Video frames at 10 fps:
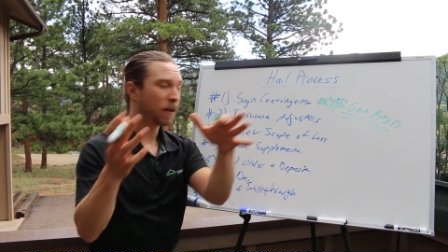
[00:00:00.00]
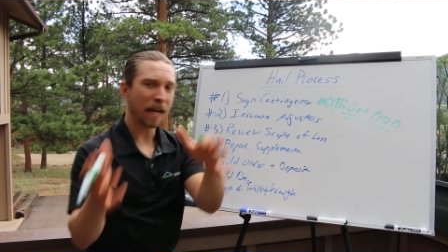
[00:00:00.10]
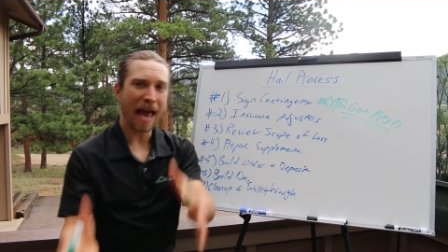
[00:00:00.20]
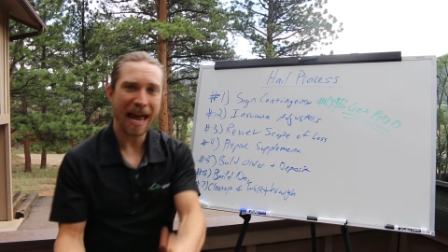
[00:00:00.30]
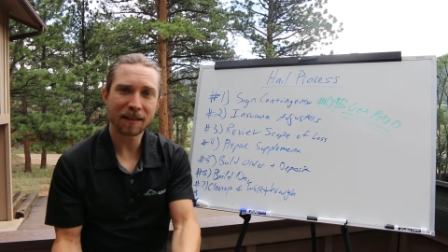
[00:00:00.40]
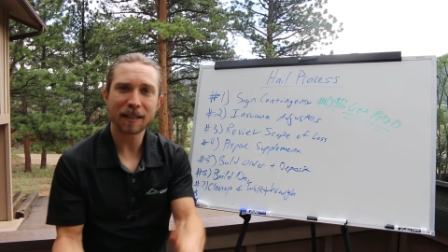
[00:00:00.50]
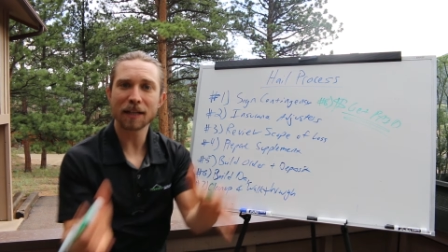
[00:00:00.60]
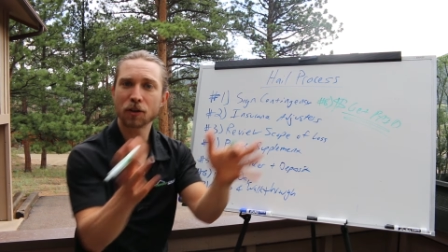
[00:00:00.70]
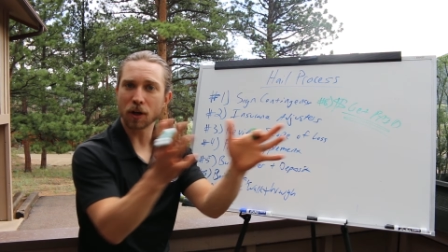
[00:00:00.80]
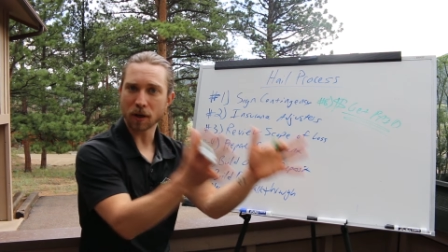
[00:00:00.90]
You hand it
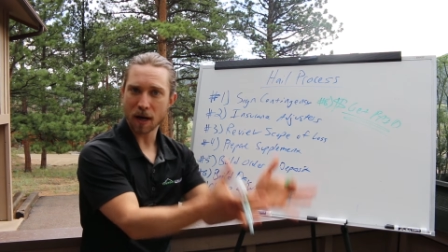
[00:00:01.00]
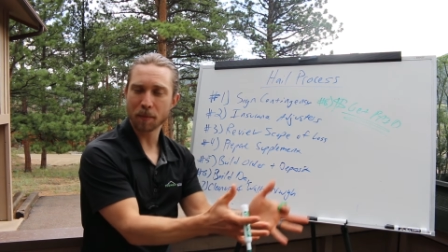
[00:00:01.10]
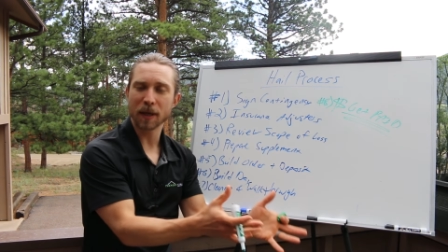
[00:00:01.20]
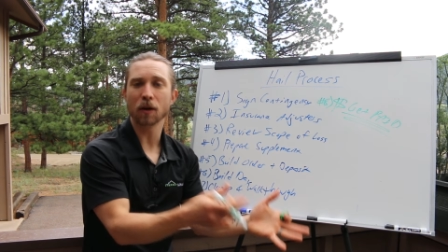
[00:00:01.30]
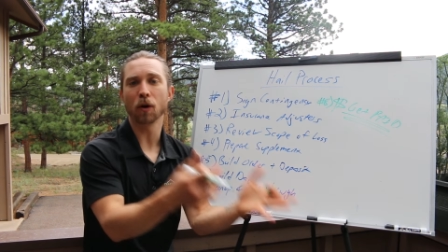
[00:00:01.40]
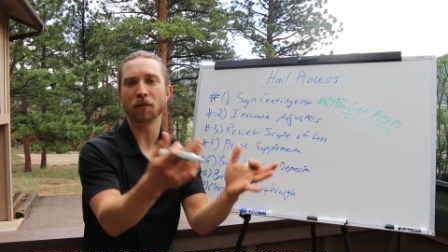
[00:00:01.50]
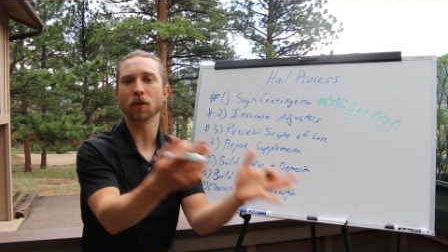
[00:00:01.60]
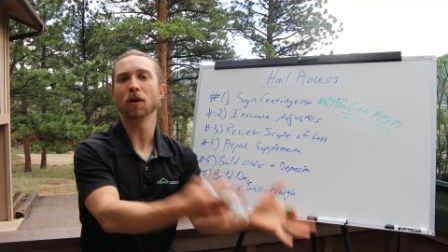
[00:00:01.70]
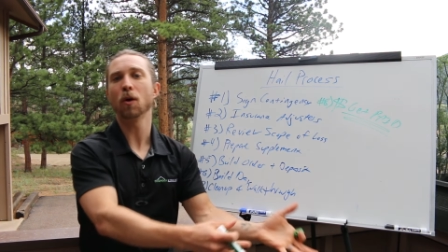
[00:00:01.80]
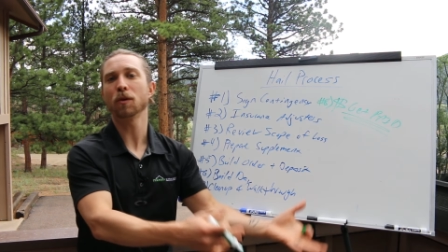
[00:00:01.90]
into your company, or if
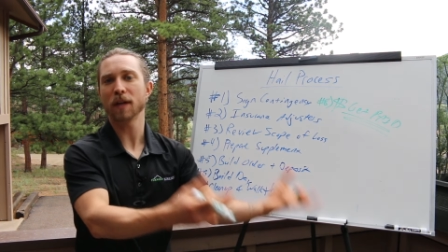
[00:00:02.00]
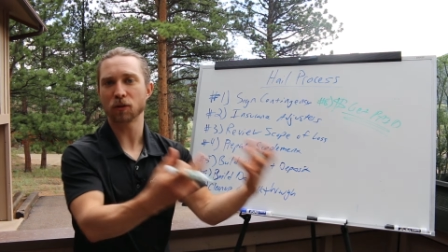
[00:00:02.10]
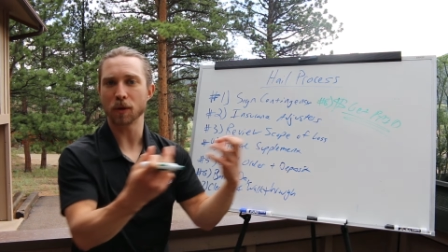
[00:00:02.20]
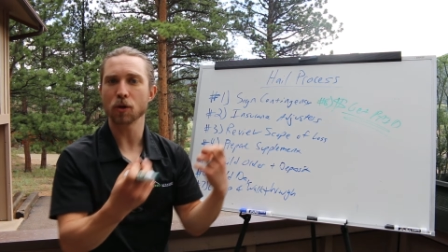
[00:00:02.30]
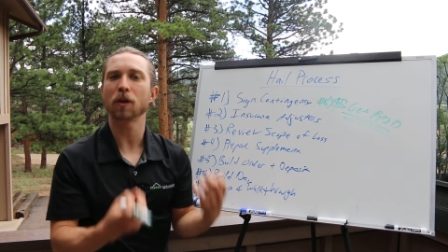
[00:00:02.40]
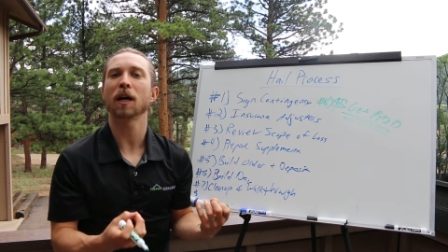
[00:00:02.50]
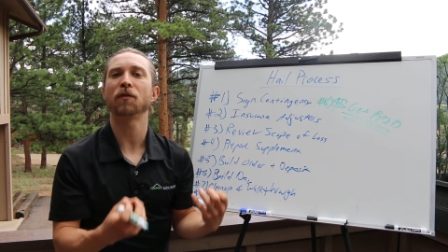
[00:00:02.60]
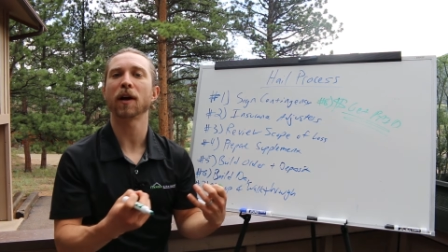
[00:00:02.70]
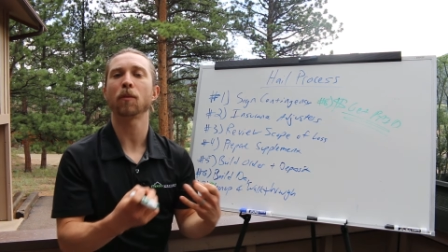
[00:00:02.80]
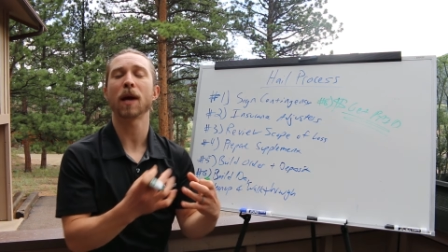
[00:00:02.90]
you're an owner, that's when you collect
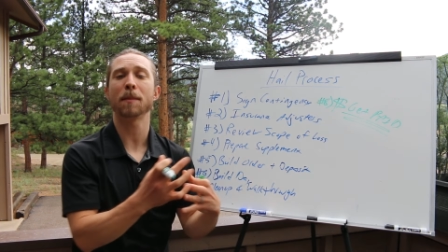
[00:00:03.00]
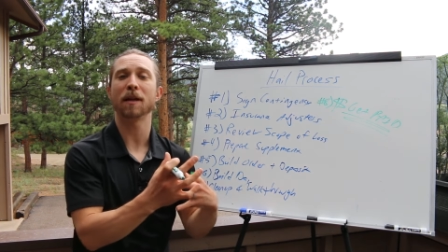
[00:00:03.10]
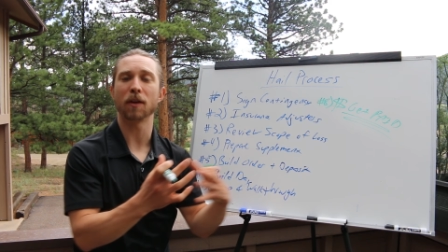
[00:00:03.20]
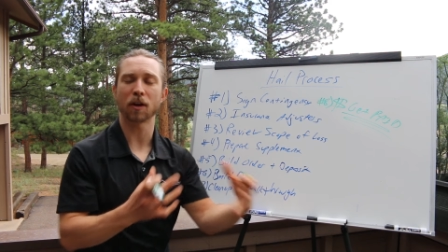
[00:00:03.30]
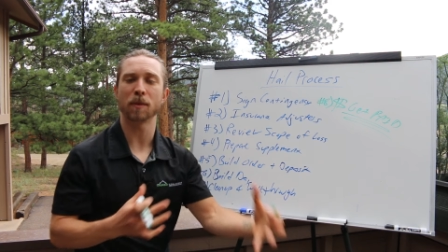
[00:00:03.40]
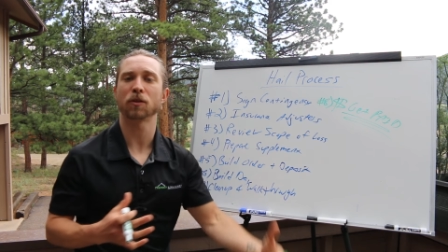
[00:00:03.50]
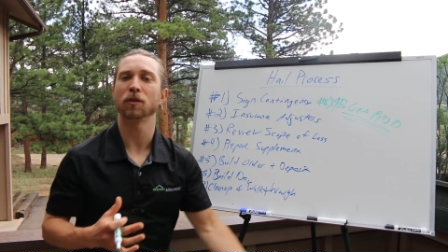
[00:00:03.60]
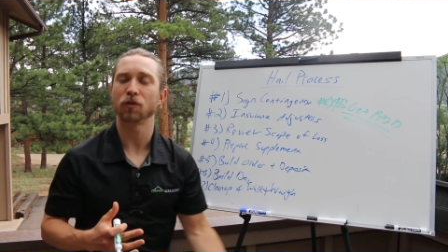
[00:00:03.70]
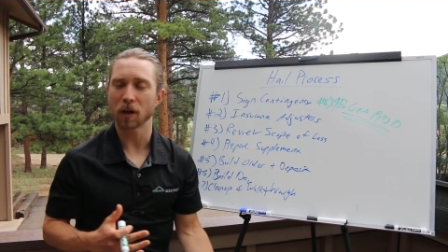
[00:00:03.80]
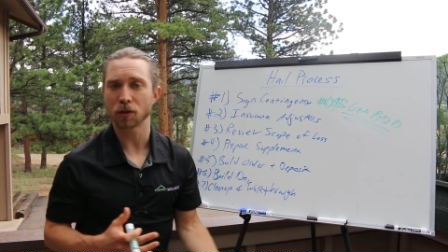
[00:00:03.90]
final payment and the
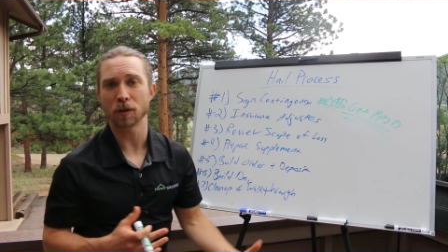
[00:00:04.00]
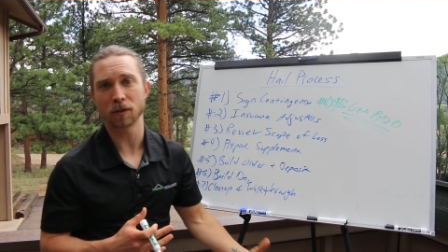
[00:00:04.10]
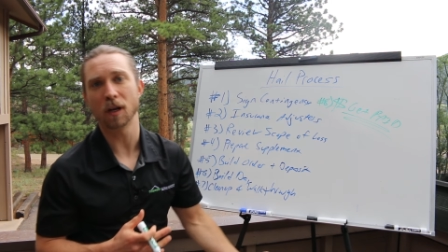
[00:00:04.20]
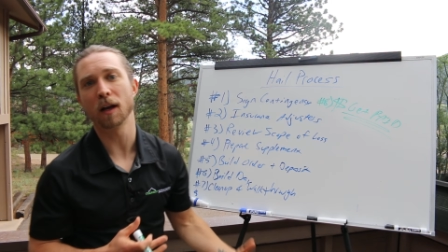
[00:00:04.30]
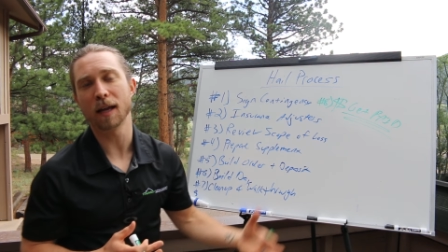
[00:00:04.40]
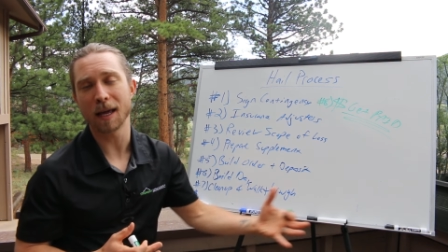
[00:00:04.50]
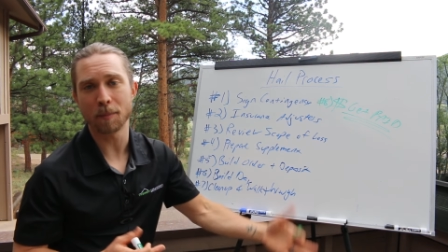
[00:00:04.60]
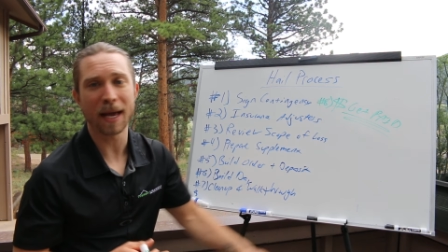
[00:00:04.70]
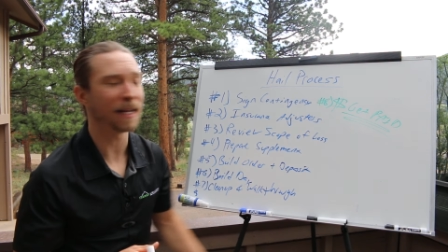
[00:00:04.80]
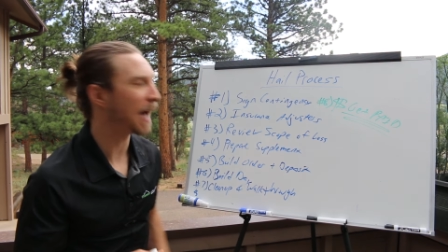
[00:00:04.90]
commission structure is done and
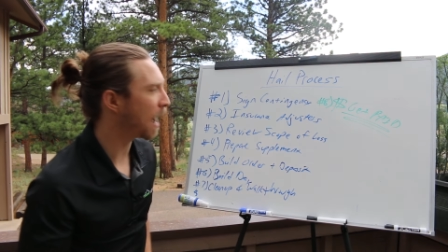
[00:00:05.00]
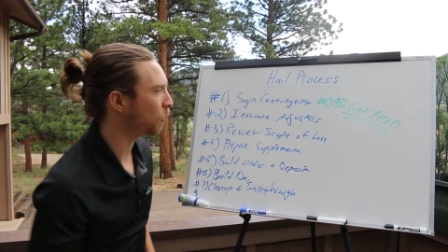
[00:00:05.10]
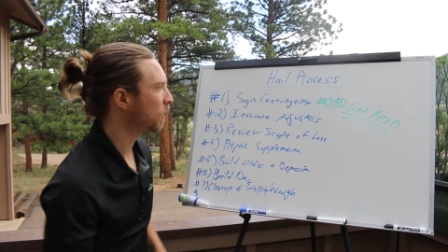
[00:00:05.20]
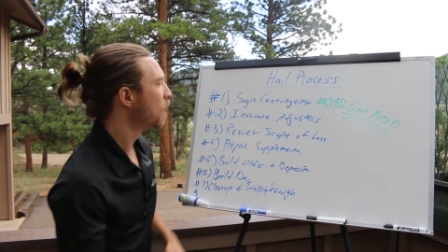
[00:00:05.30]
paid out.